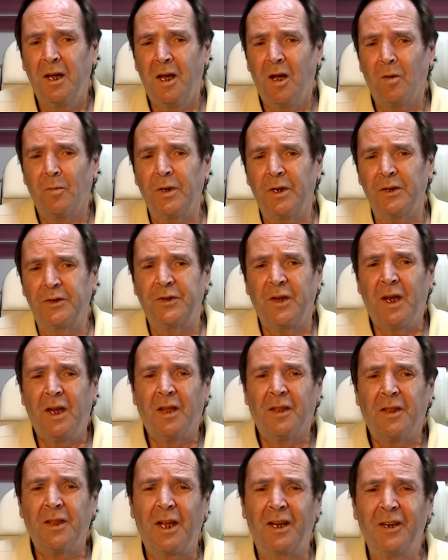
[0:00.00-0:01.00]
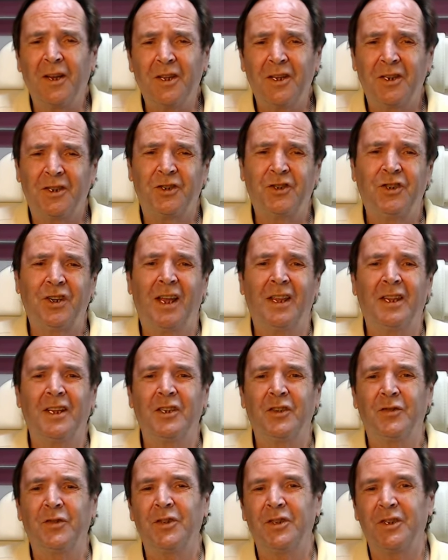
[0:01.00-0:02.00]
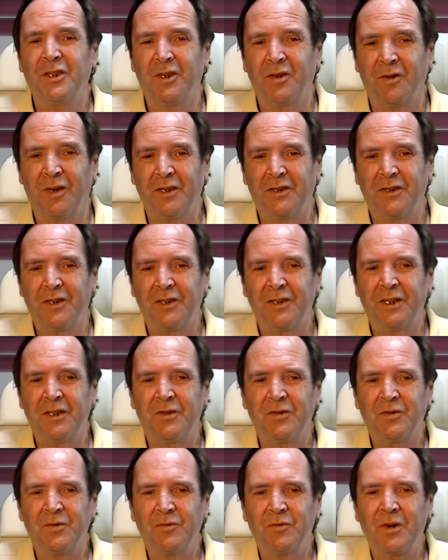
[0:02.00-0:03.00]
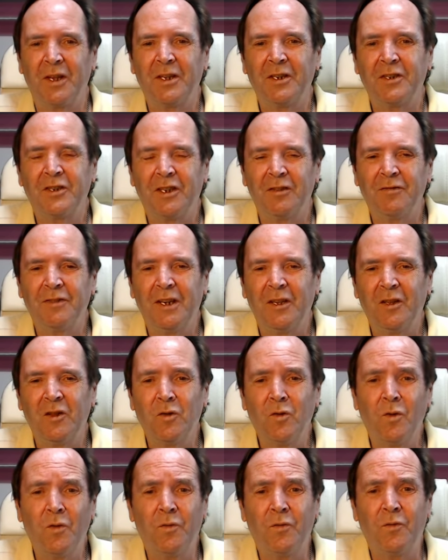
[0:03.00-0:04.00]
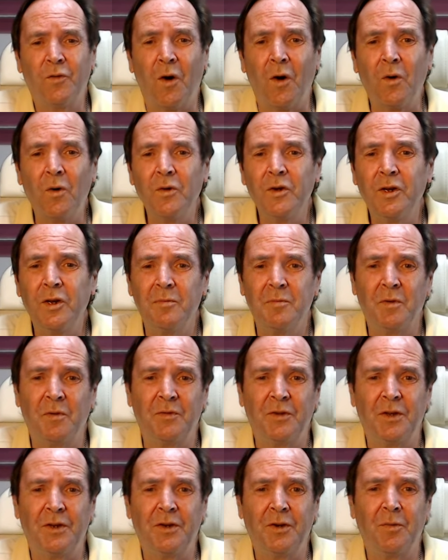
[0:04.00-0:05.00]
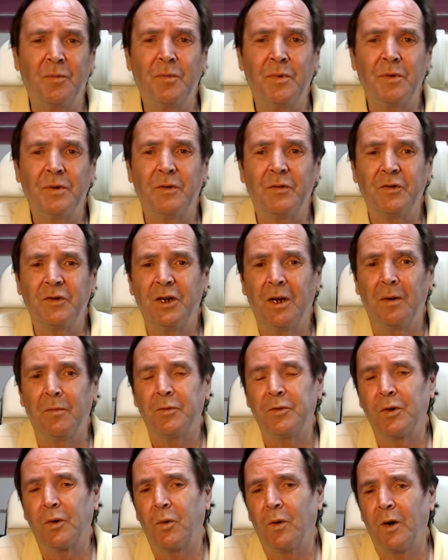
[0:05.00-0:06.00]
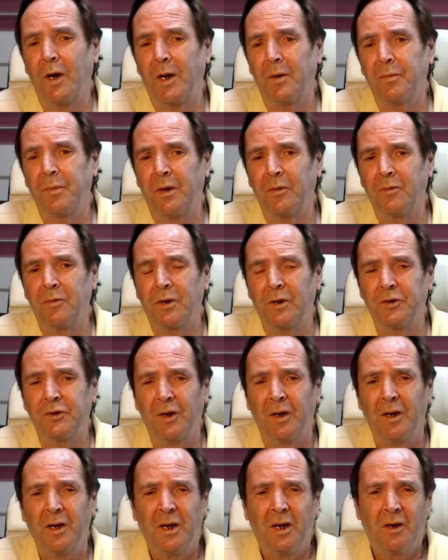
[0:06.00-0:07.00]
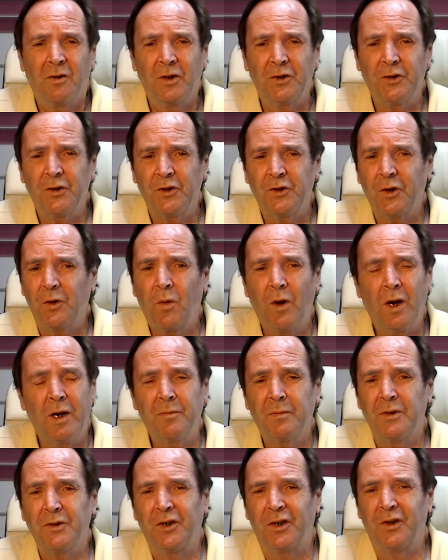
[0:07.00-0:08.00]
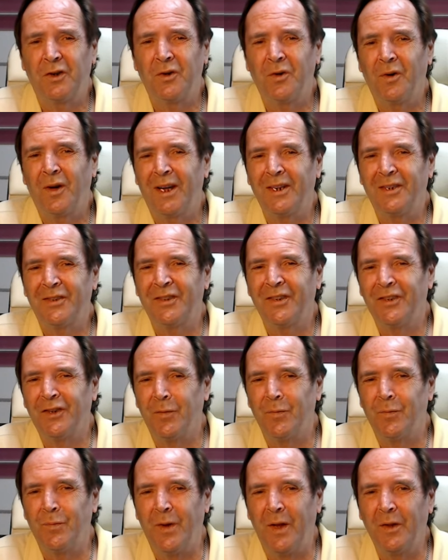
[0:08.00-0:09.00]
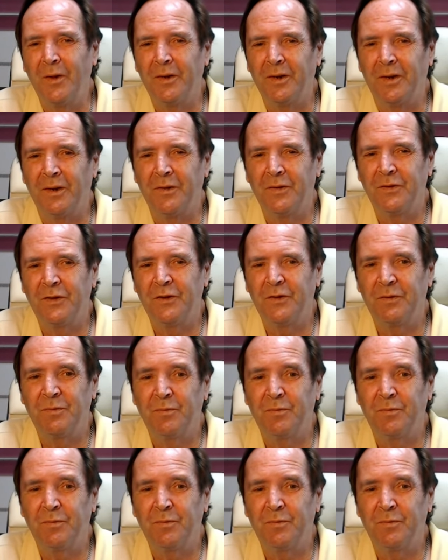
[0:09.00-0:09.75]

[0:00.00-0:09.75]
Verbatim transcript: Plus, another challenge for the US is its relatively low volume of the number of chips required by Russia. Russia's requirements are not actually in the millions, it's